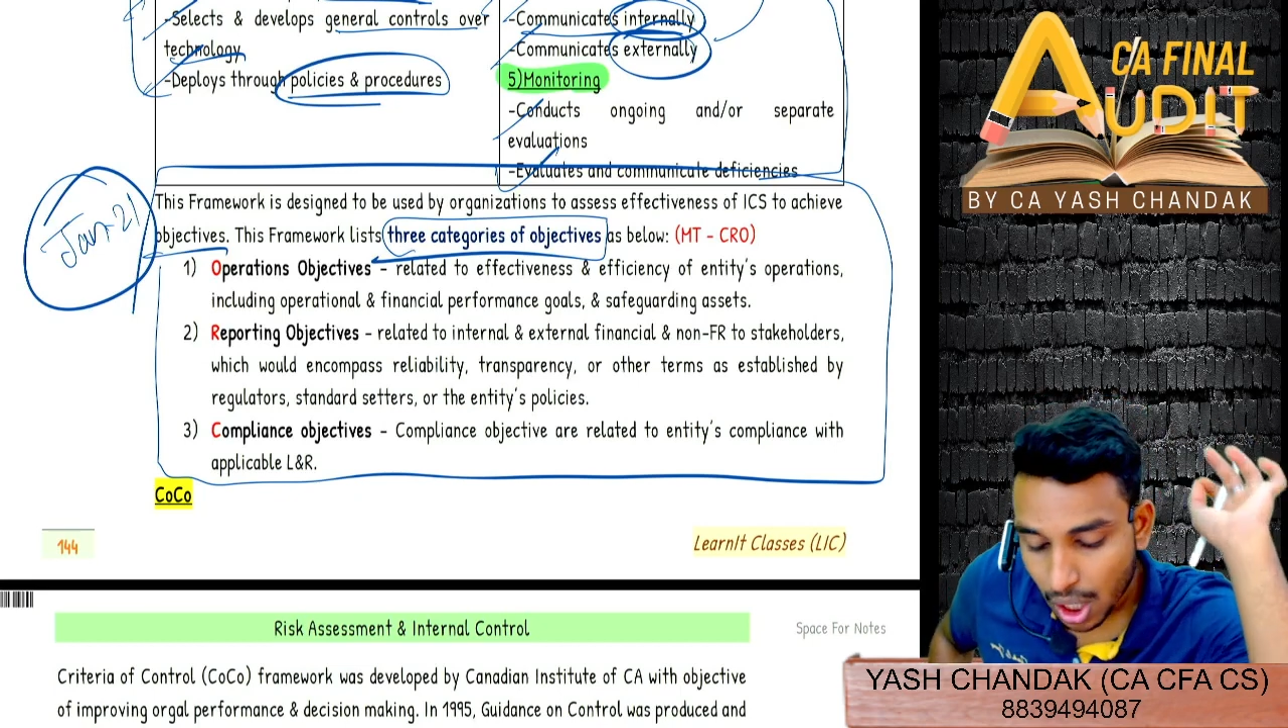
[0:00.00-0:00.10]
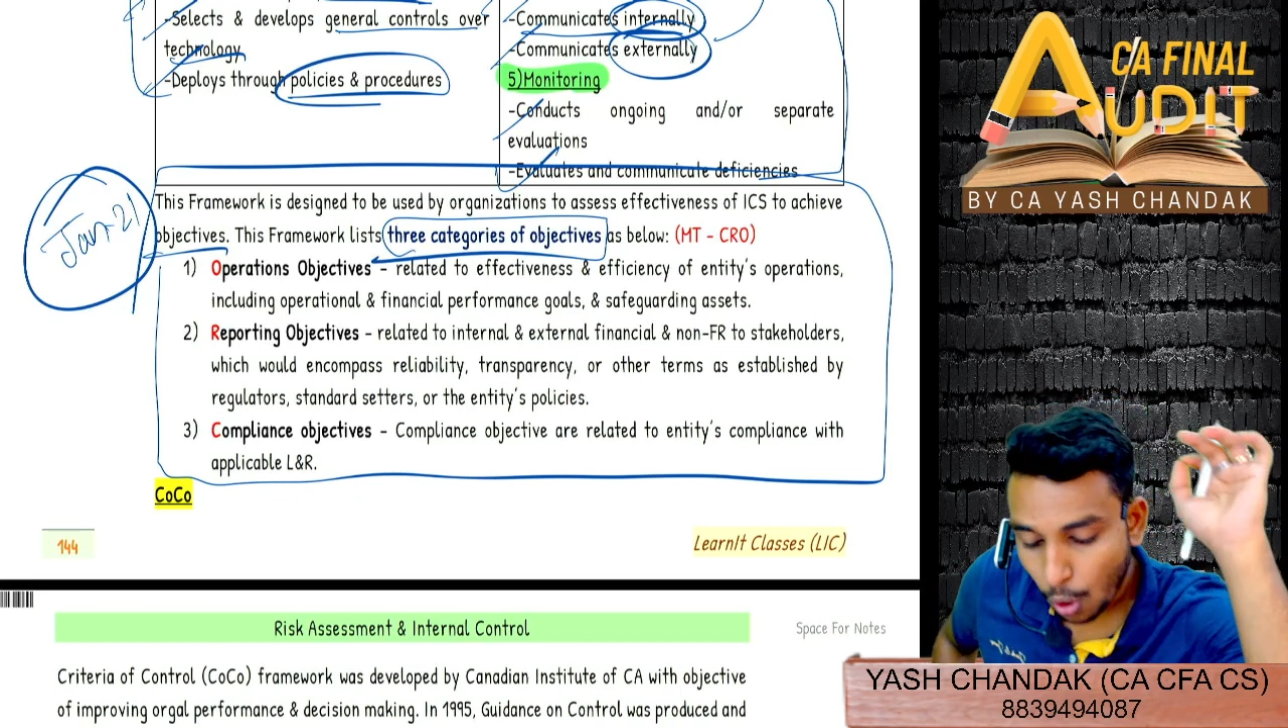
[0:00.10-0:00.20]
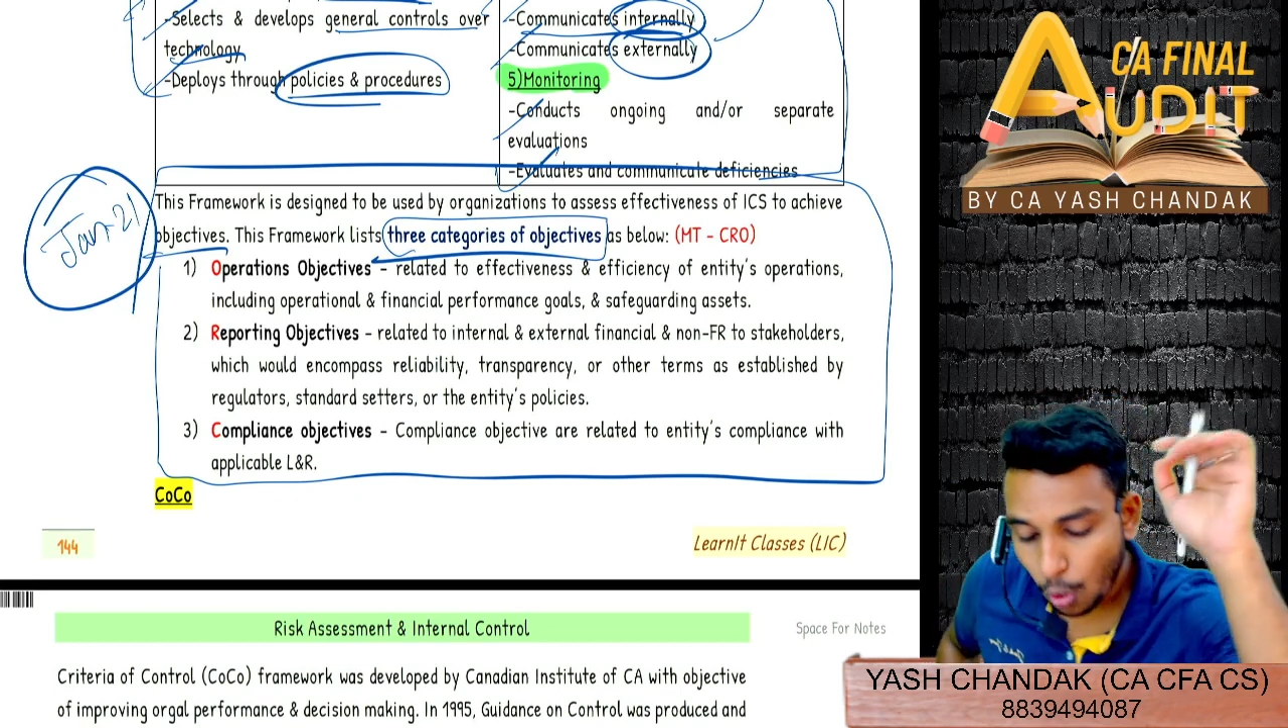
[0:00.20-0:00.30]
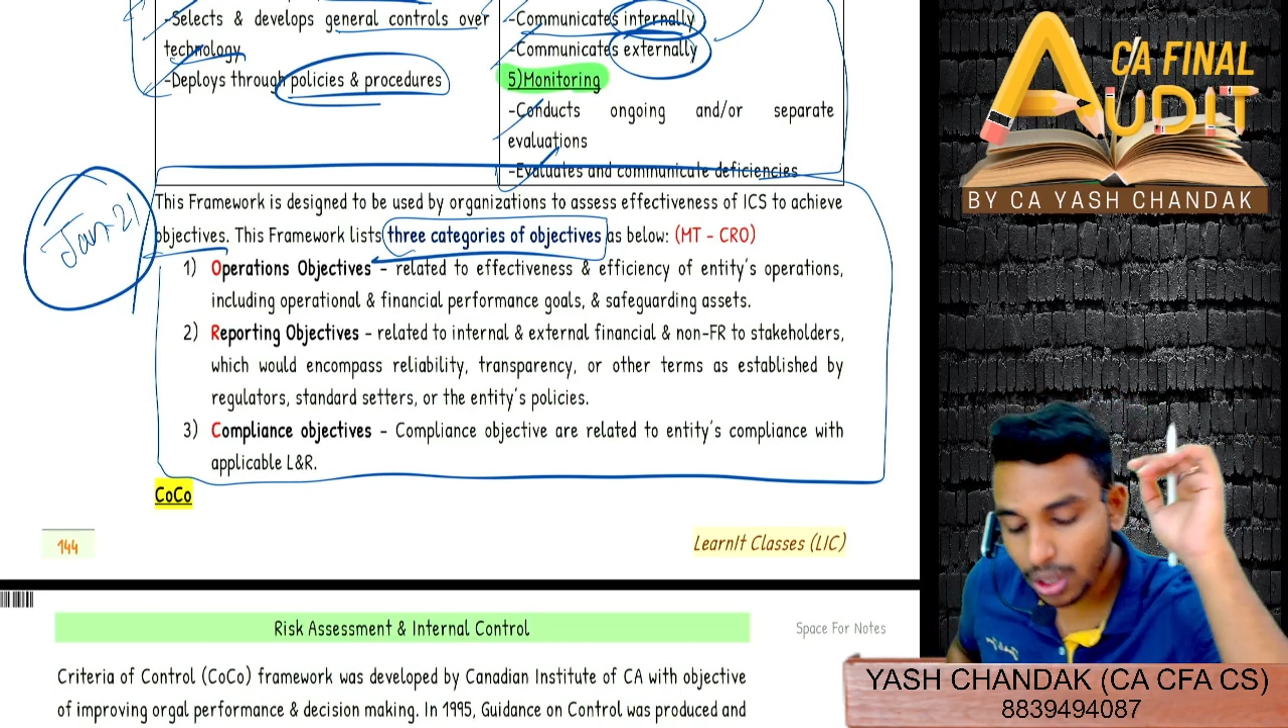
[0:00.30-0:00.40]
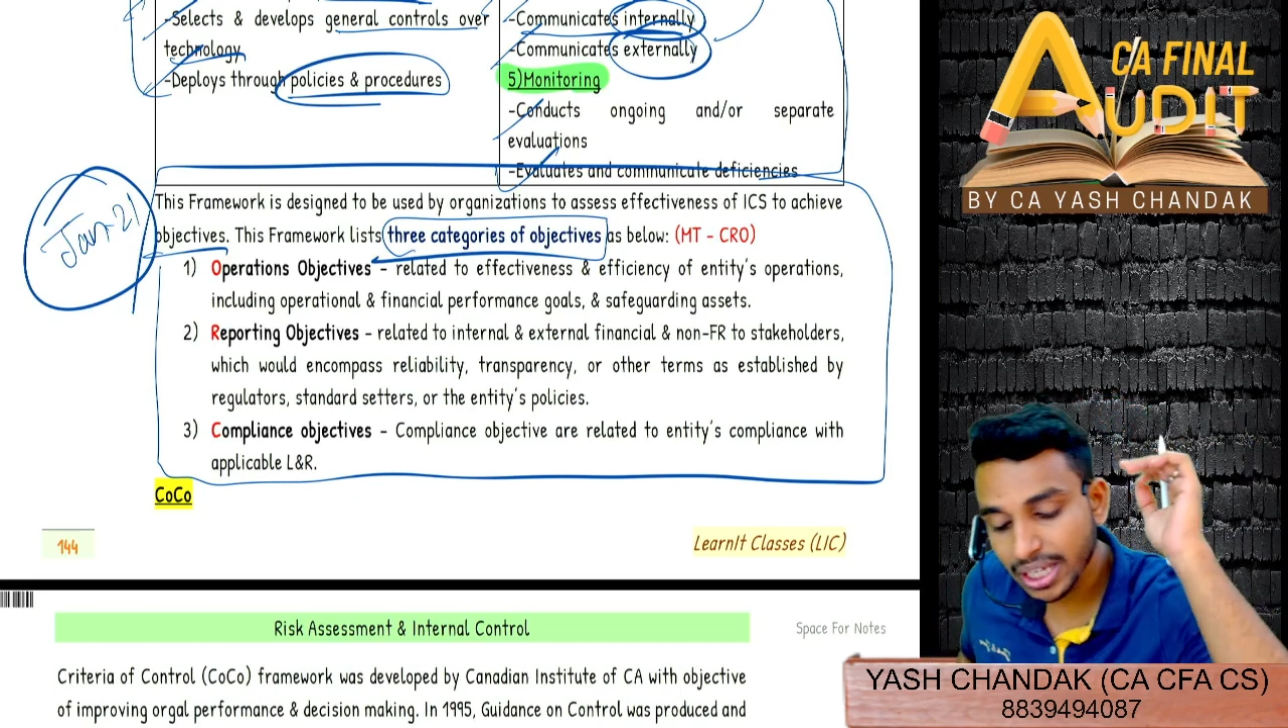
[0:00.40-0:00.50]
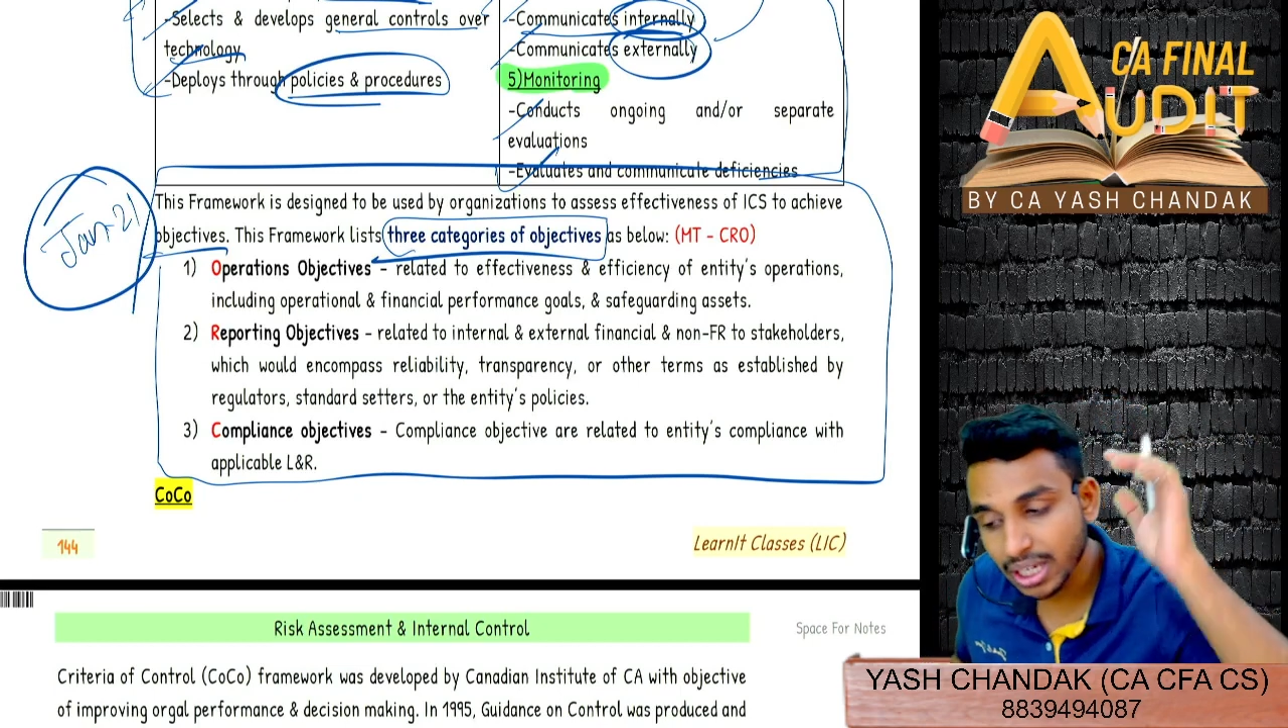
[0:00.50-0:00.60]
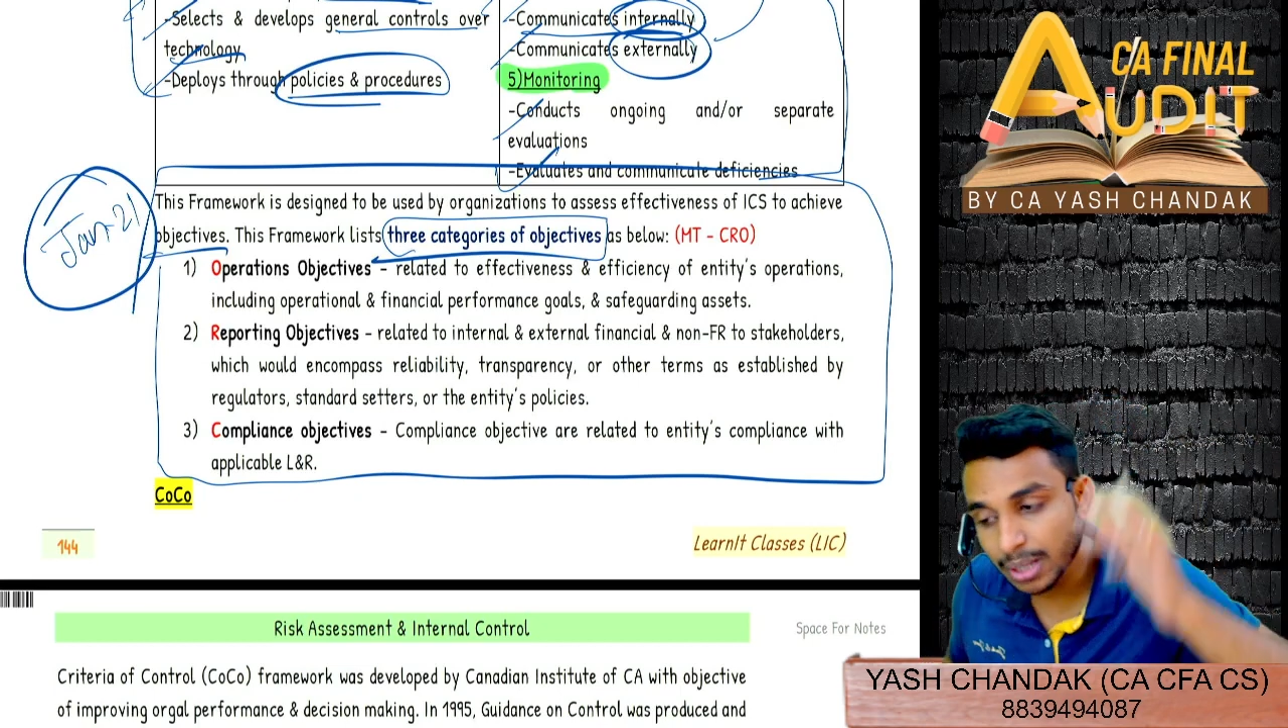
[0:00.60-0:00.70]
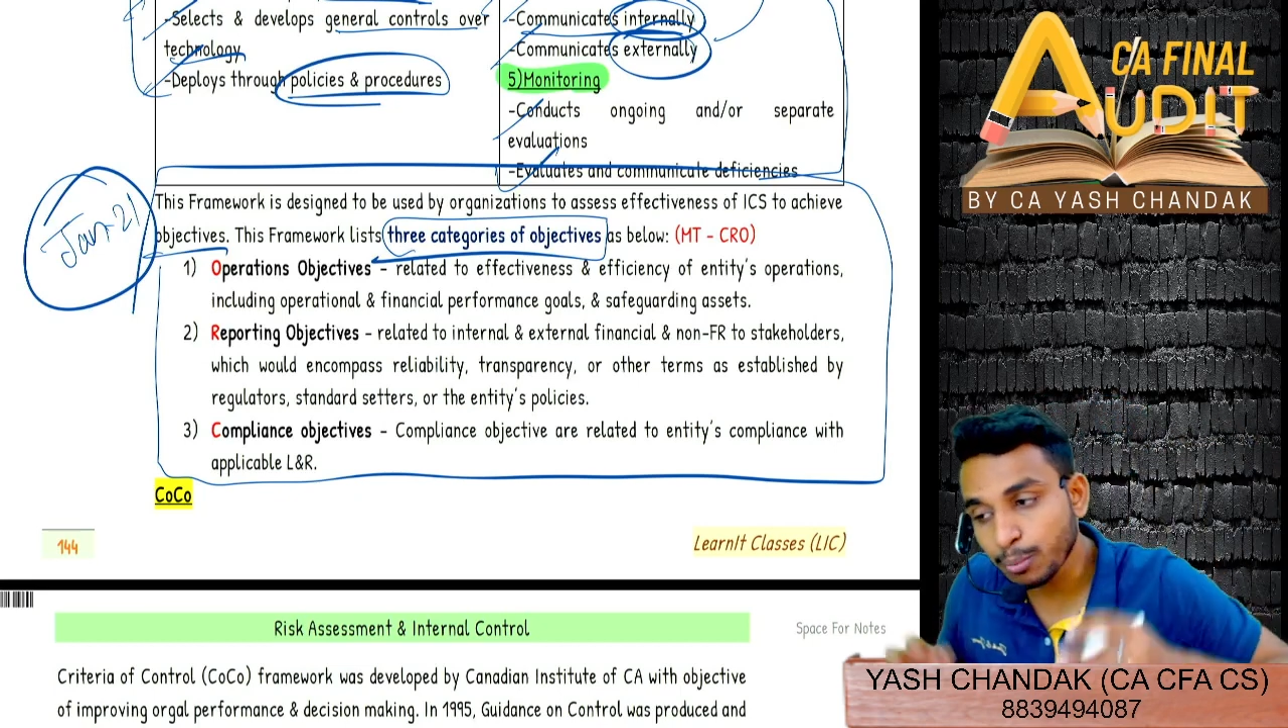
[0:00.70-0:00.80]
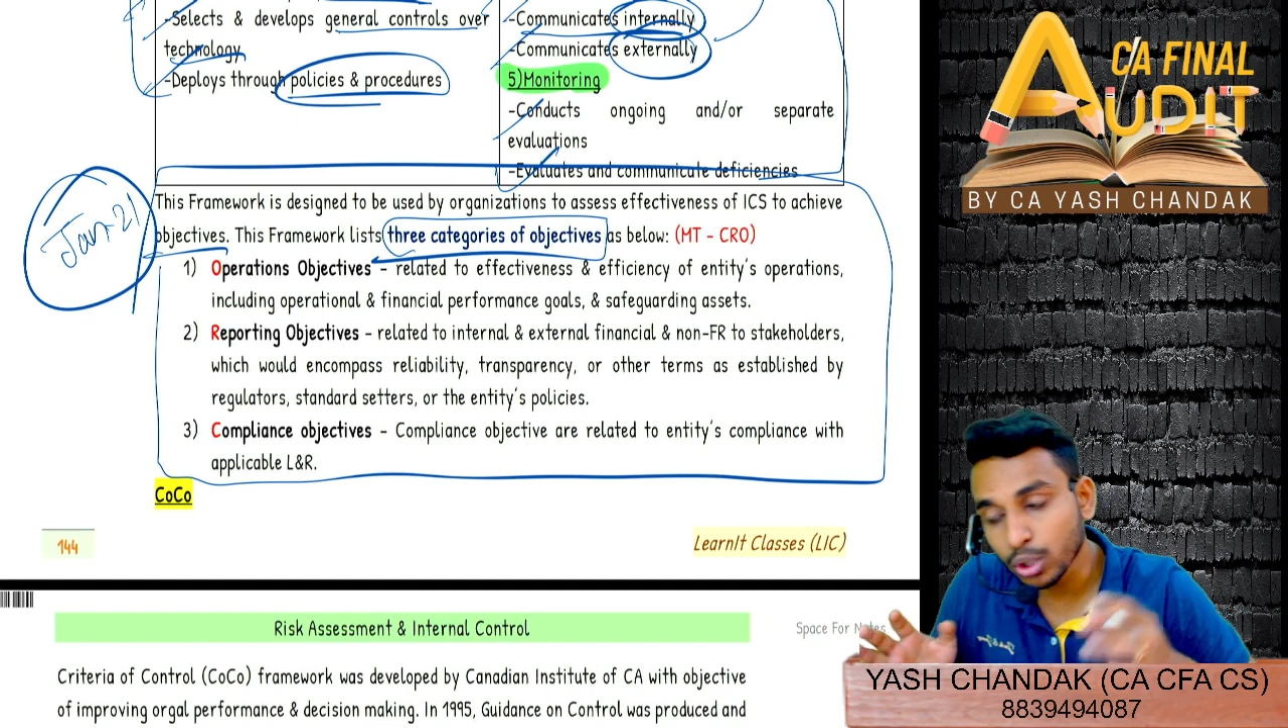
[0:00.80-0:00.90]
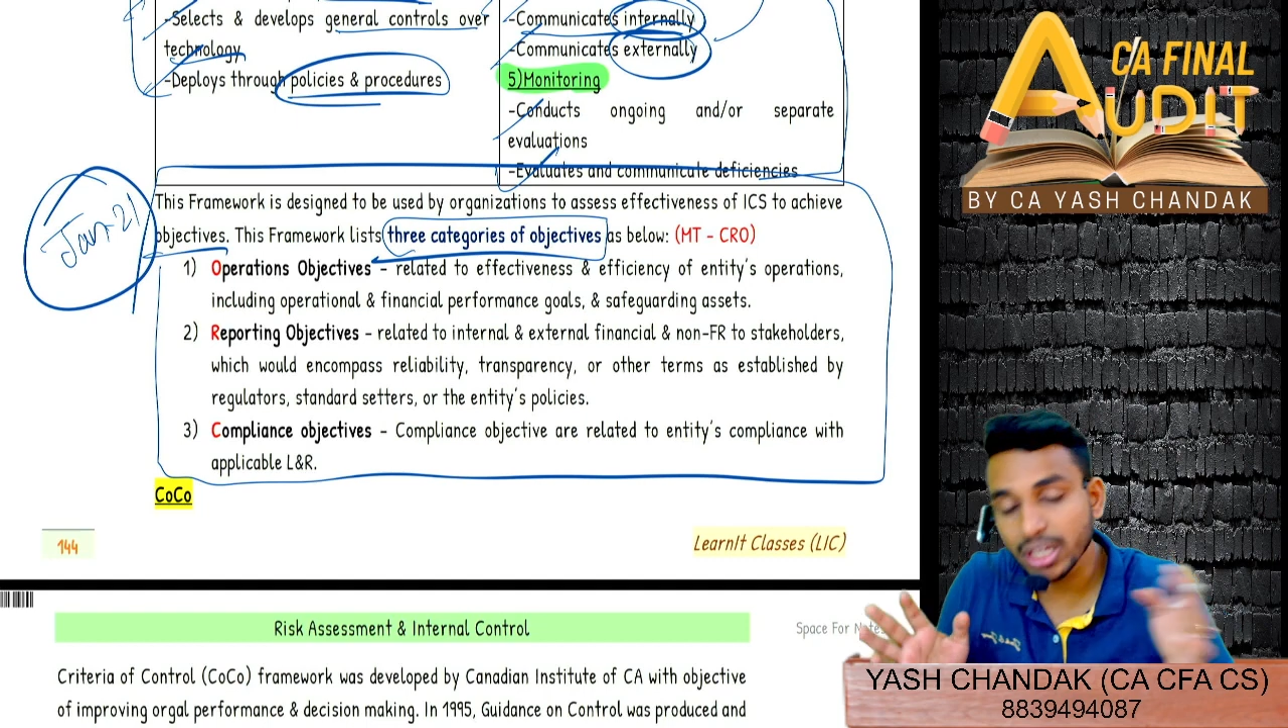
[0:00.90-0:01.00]
all their
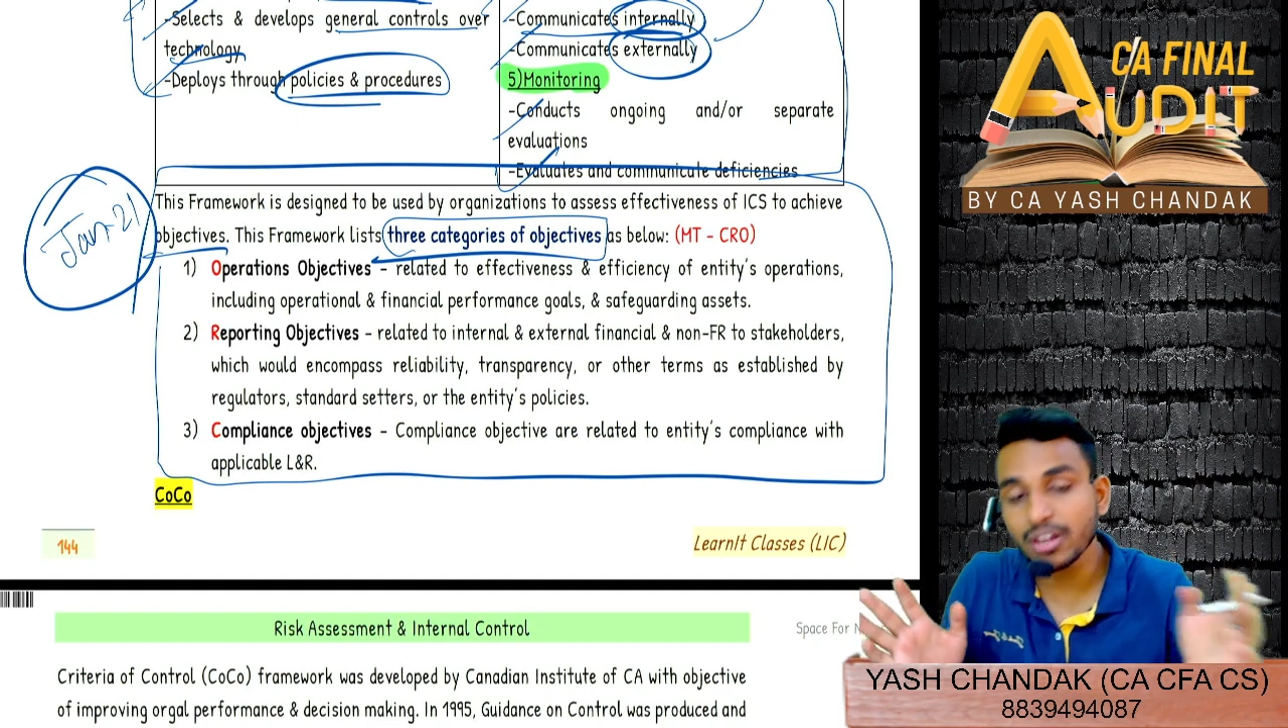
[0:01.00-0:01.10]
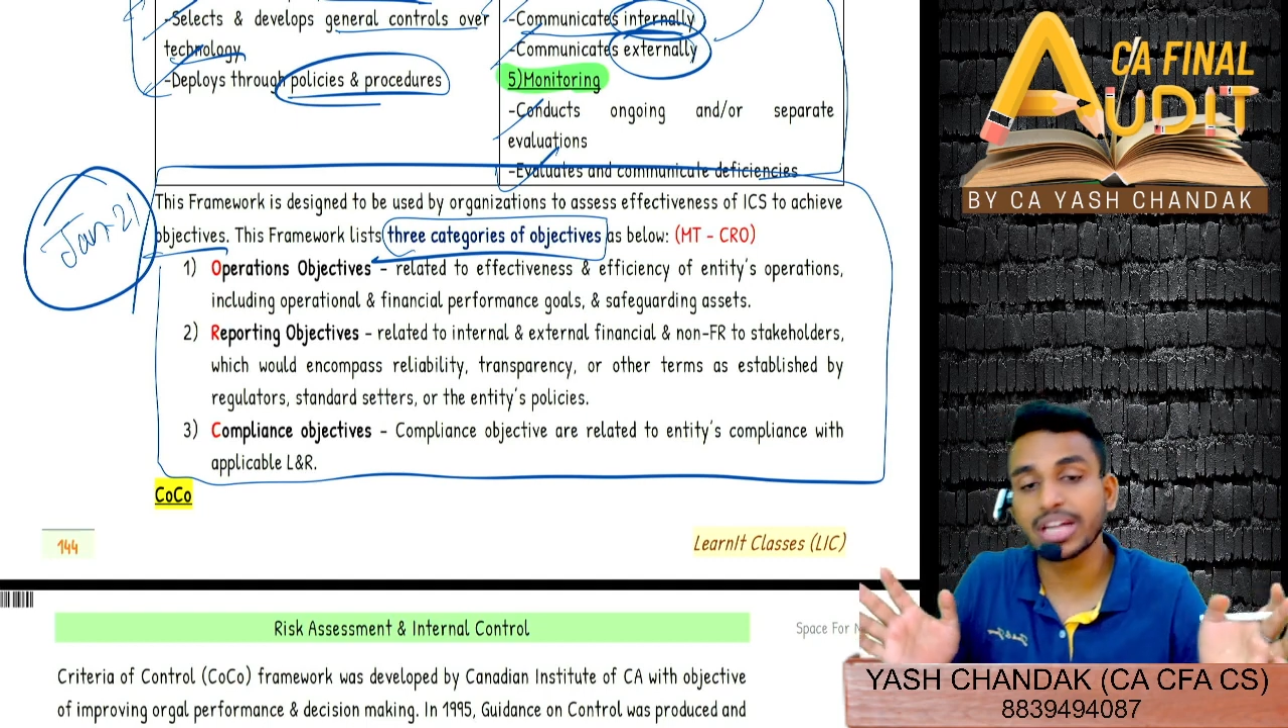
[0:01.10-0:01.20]
reporting